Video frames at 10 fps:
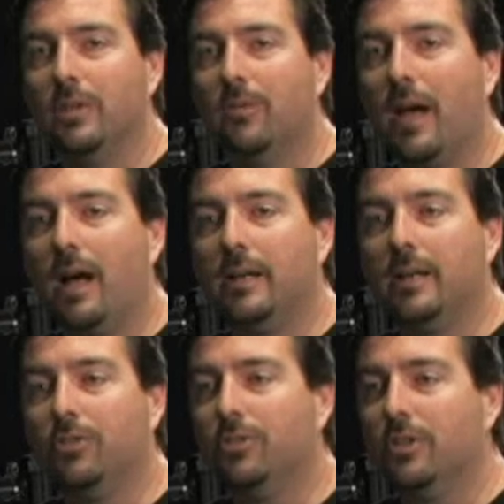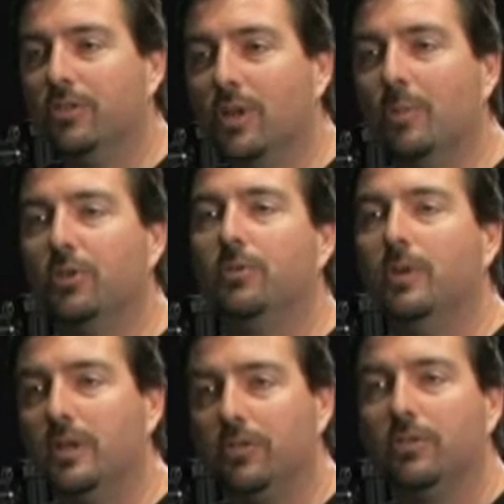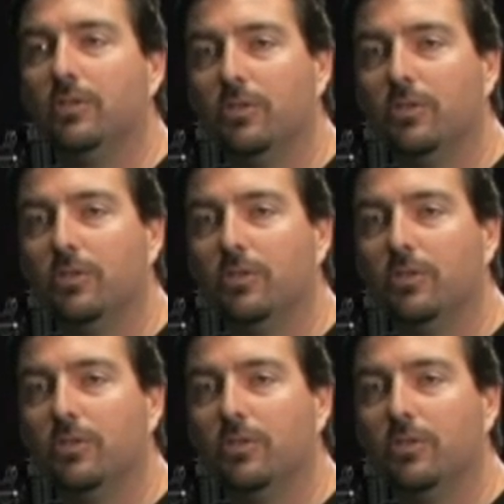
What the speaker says: the reality, you're shooting so much footage